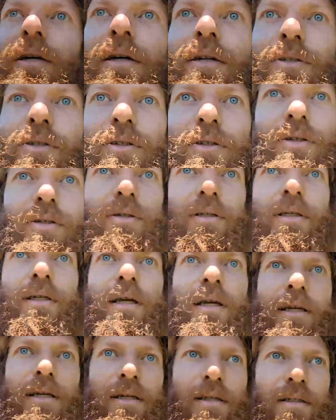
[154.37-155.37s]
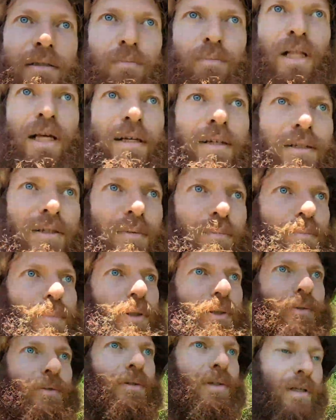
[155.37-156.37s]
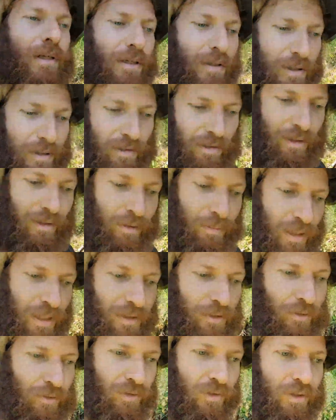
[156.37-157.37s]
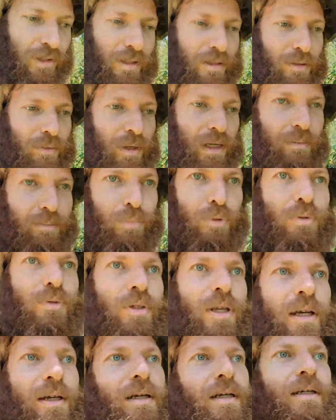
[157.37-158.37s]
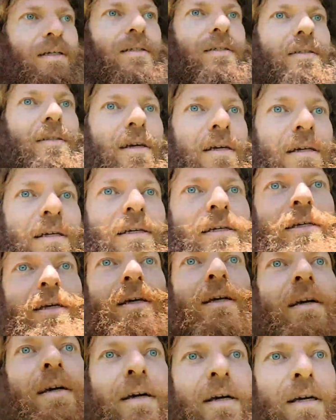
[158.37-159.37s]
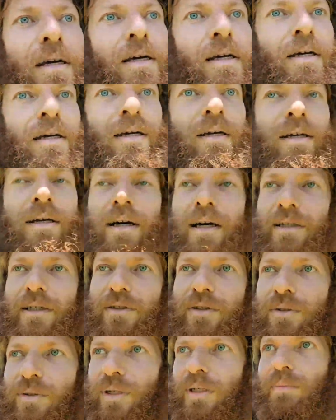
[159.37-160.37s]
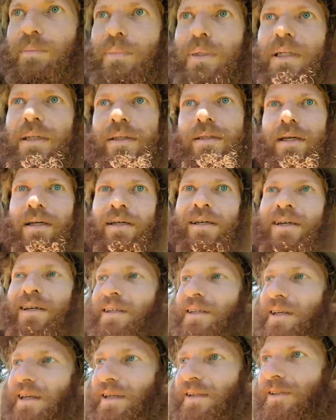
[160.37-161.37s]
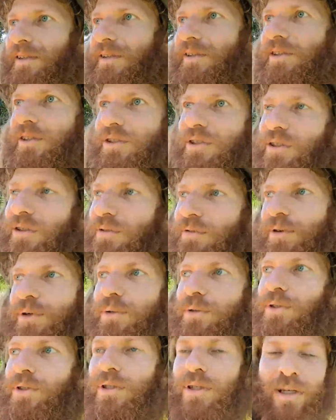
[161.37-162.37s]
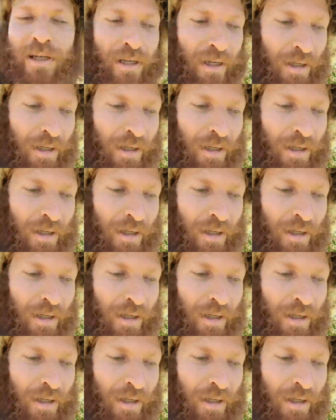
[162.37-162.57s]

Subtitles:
sugarcane, black sapote, mangosteen, rambutan, ice cream bean. Yeah, delicious fruits.